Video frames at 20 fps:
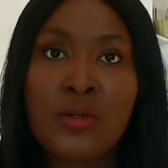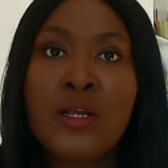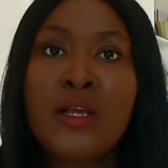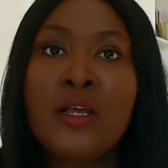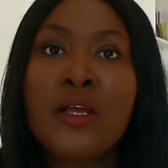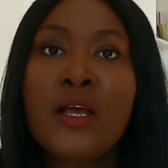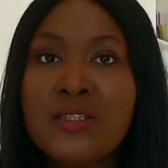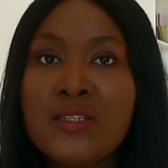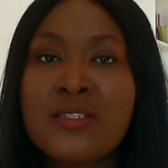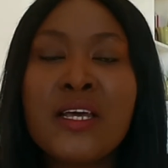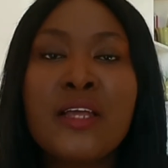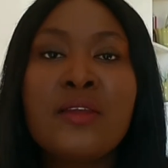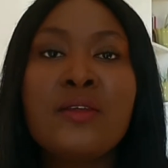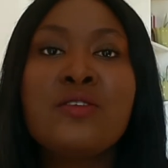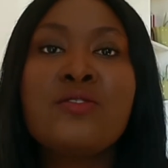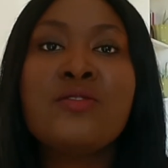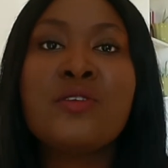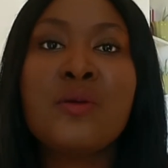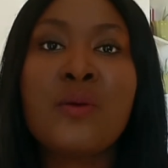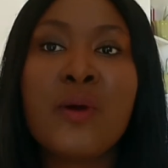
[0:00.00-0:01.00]
Students are
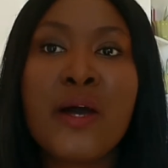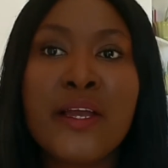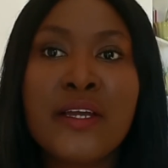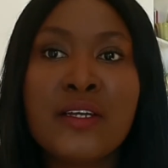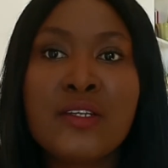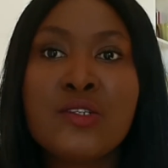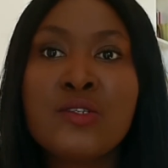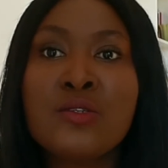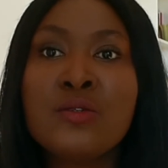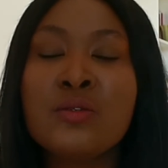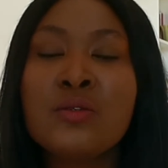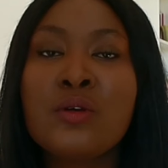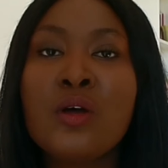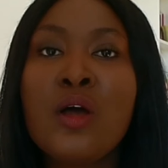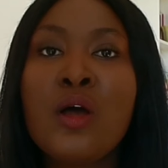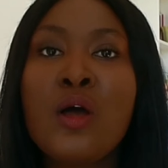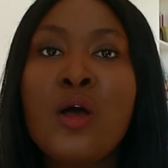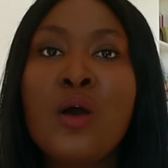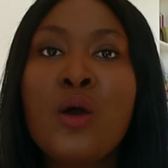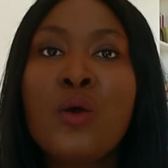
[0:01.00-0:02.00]
not required to
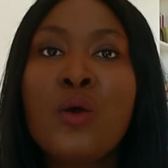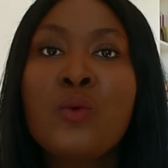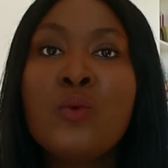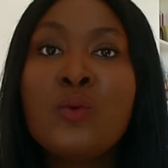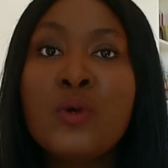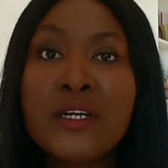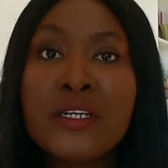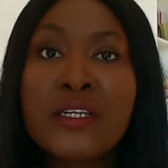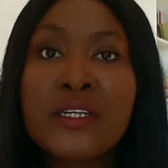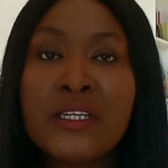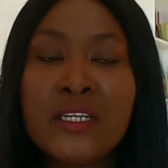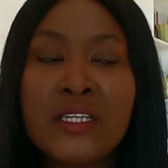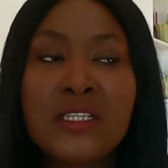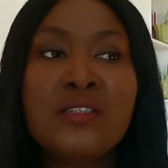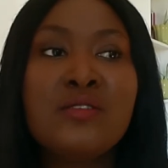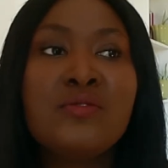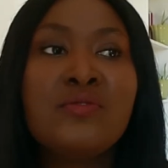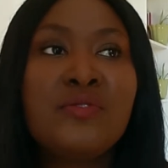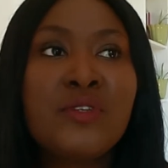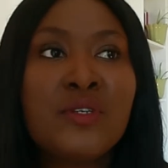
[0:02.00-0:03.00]
work in
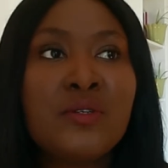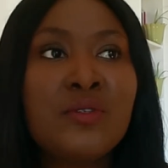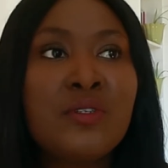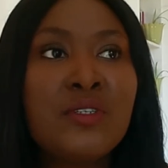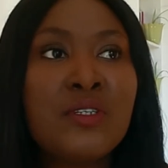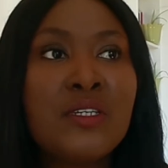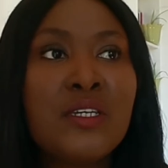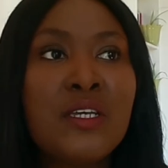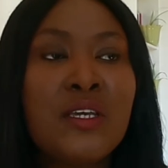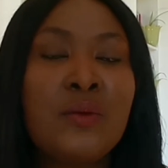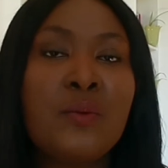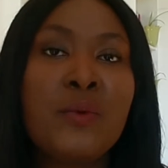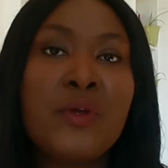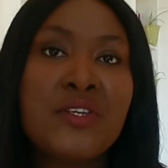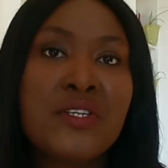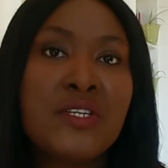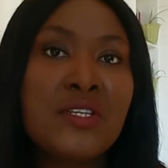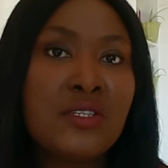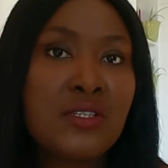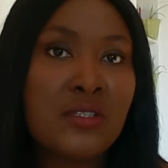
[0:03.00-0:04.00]
the field in
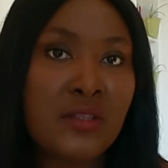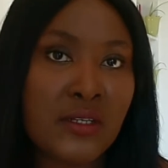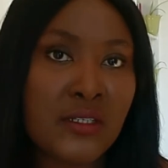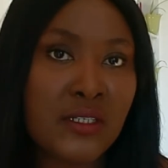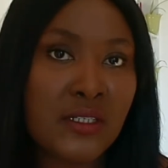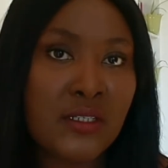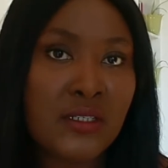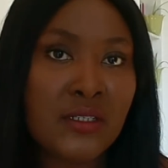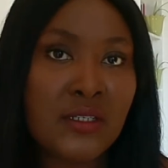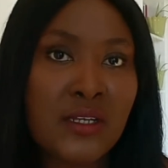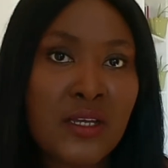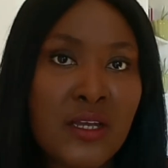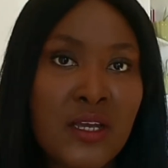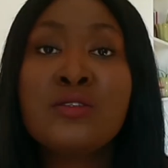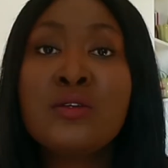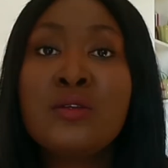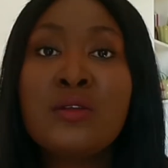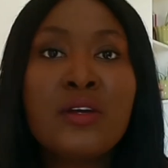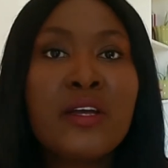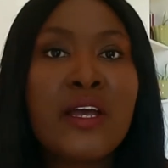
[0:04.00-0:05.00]
which they studied. It's
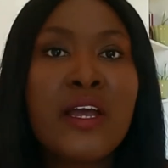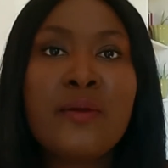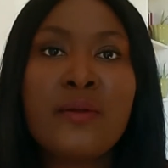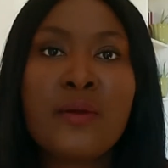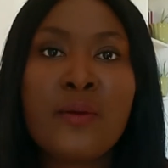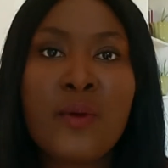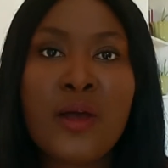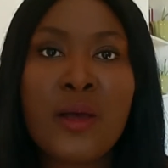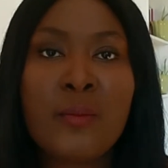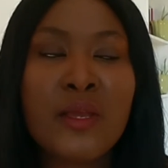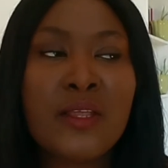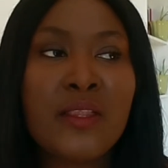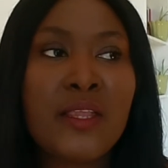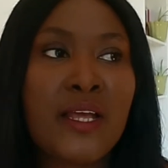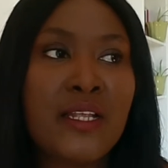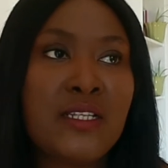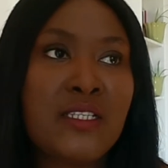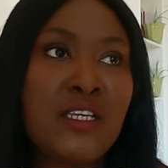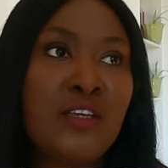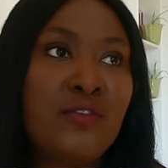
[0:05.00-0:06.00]
no longer a requirement
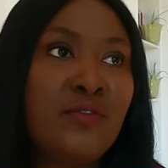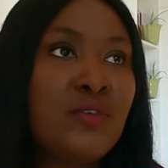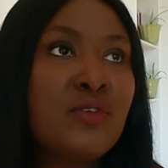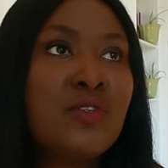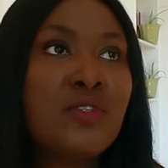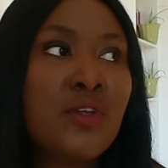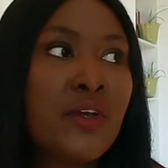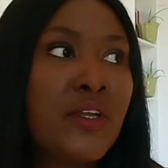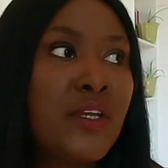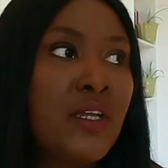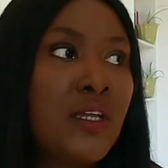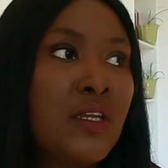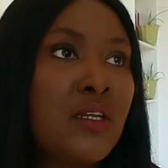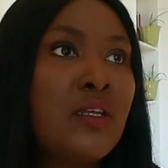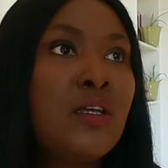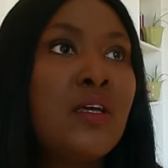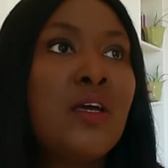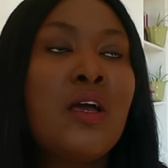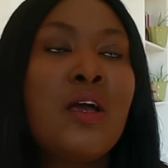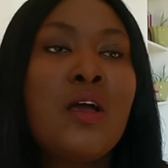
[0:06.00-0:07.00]
that if you studied
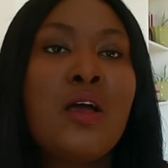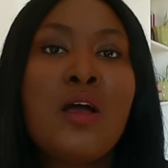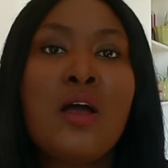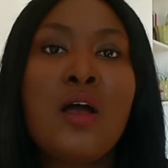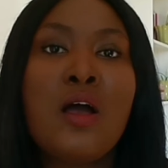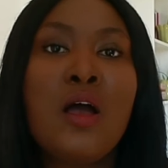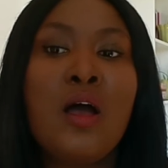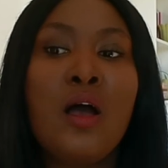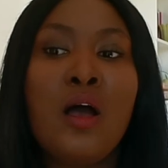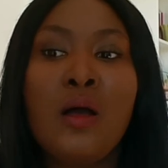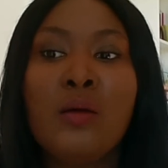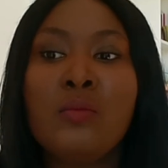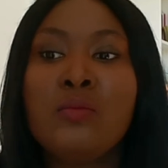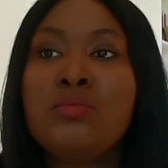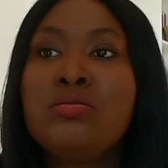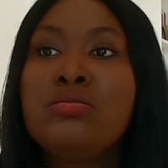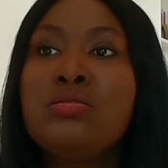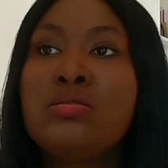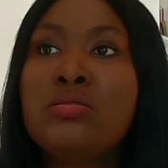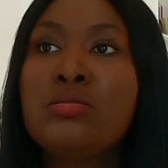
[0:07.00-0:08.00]

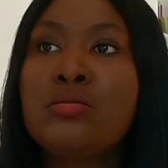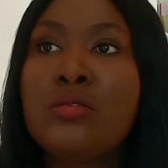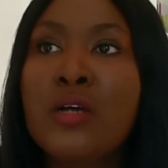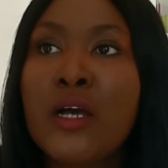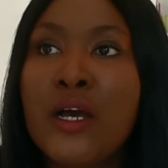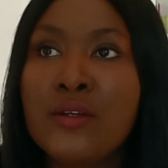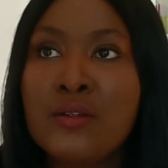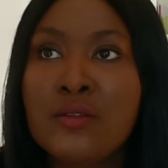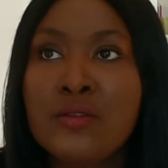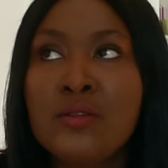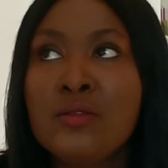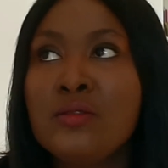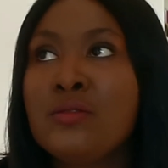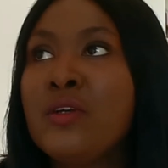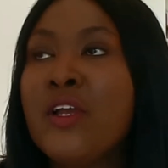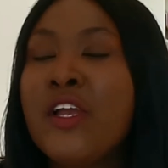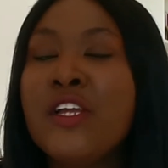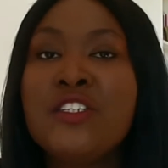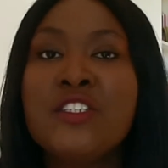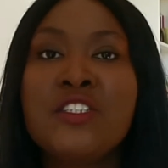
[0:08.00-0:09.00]
I don't know,
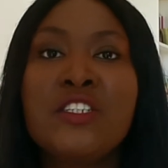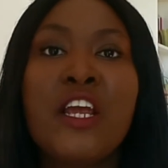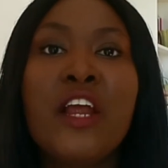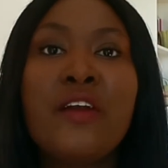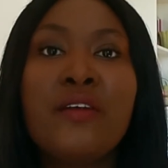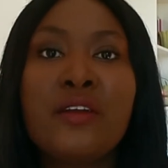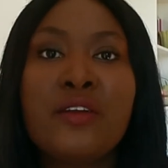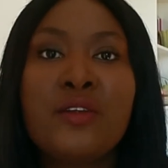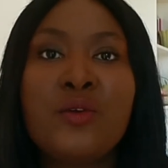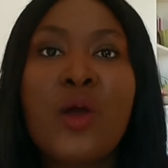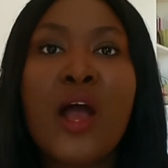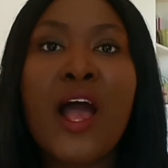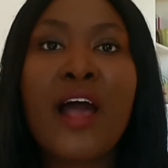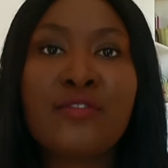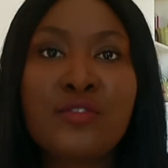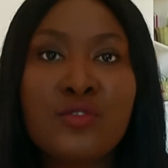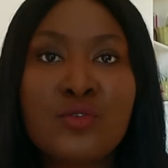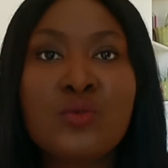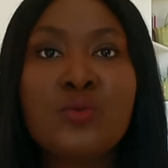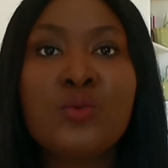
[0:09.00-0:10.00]
engineering, you
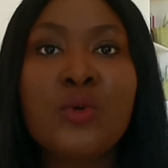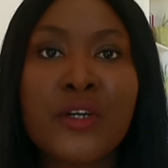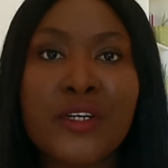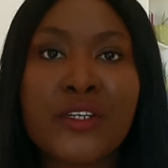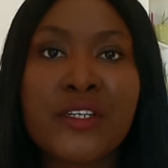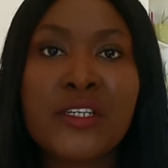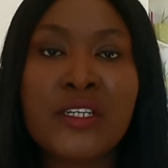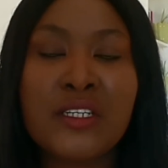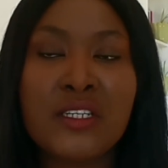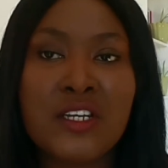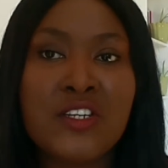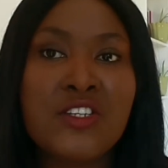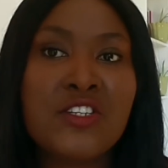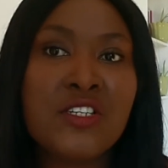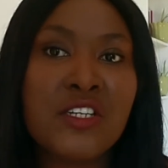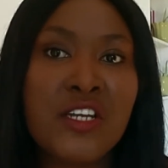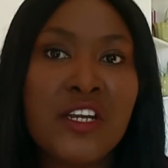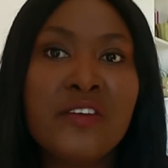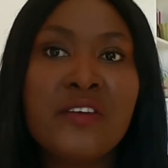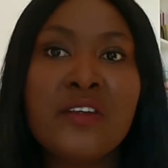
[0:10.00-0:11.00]
have to work in
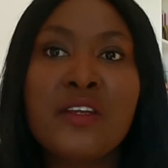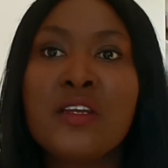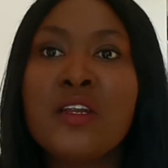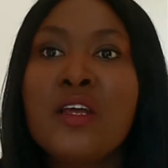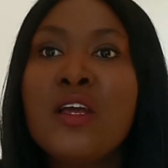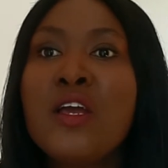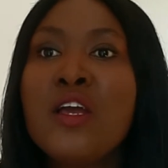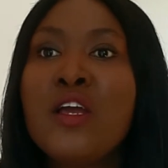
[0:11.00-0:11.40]
engineering.